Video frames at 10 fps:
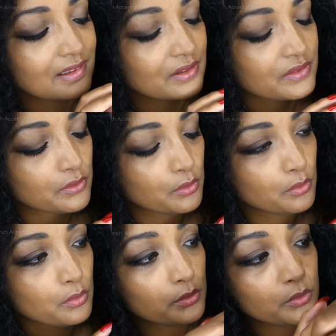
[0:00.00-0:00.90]

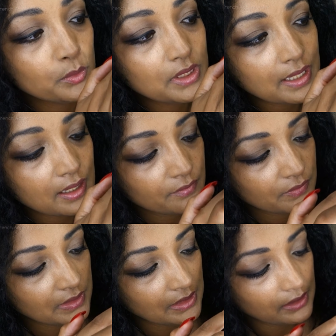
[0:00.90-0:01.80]
So you will have
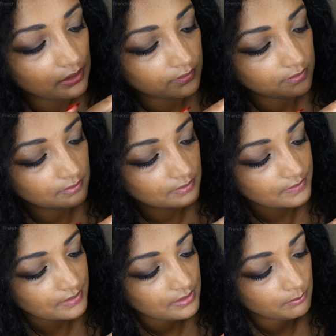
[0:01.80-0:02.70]
the
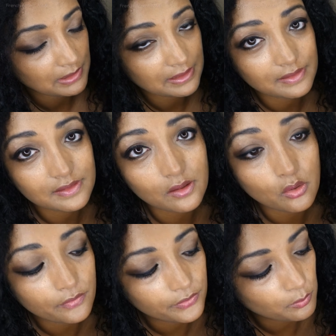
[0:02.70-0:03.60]
sediment
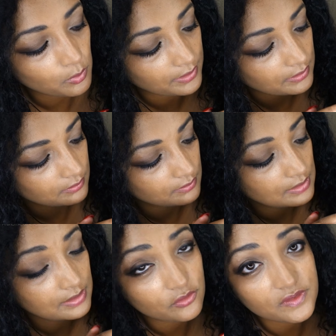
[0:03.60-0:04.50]
of the wine
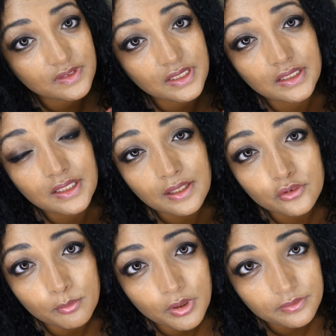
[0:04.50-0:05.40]
staying at
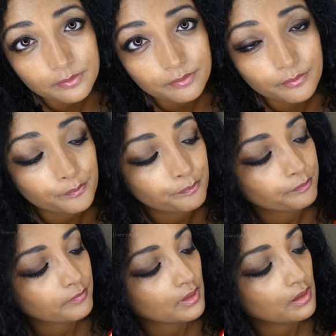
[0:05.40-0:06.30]
the bottom
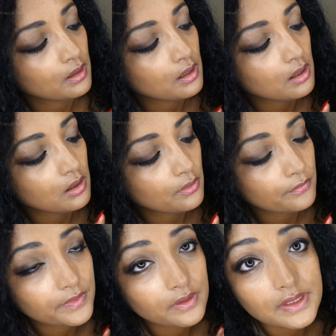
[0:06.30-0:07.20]

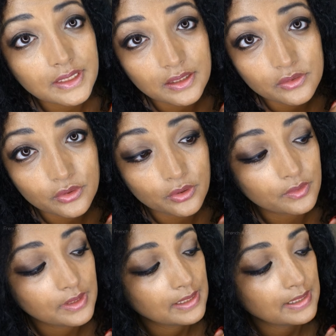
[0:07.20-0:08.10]
of the decanter,
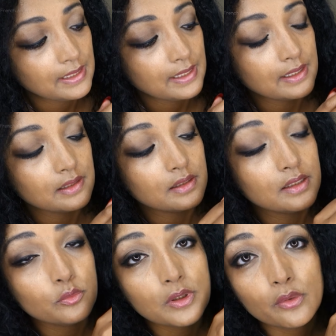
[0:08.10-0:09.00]
and
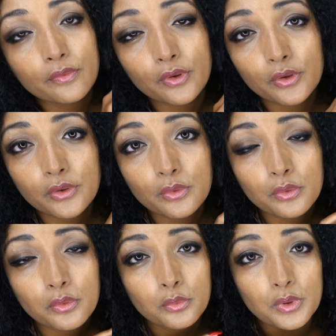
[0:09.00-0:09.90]
it will offer you
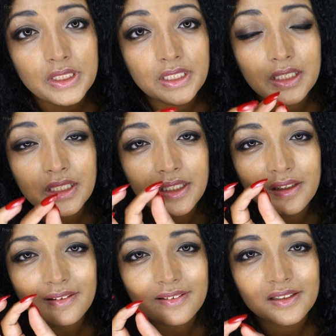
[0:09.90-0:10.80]
a really
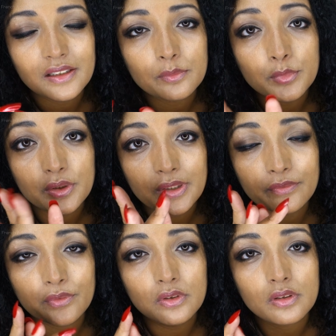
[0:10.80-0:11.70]
clear,
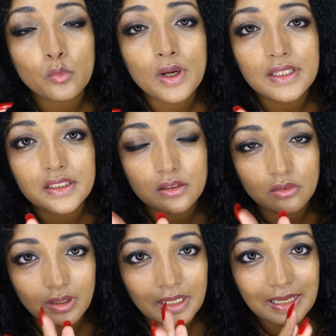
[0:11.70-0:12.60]
beautiful wine in
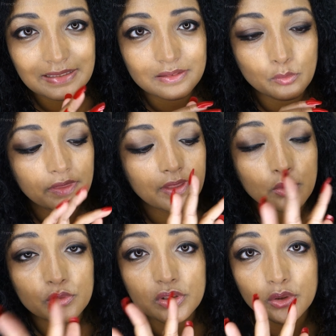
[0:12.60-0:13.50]
your glass
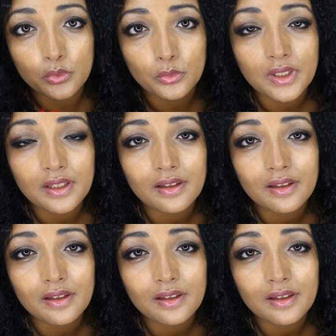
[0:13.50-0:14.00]
without no